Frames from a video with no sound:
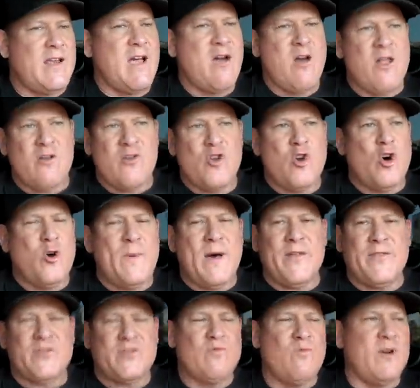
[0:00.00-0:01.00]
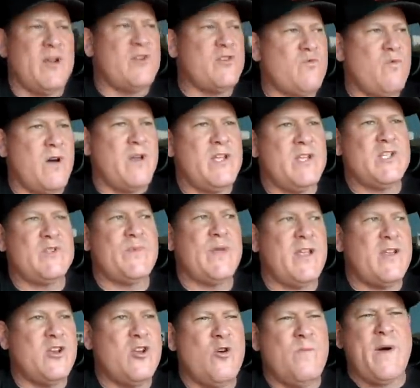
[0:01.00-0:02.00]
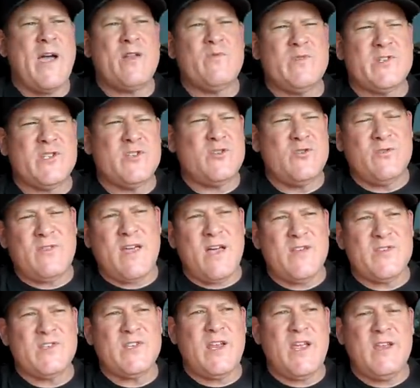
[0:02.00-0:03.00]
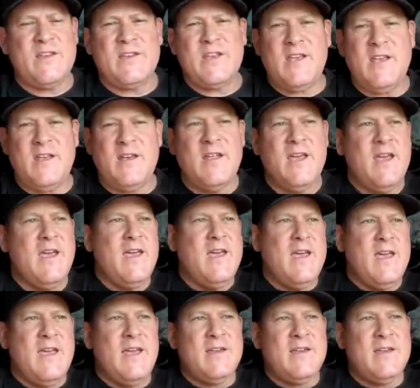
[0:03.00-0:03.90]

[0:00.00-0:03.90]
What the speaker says: Now, I don't know about the 2020s, but I know mine was a 2018.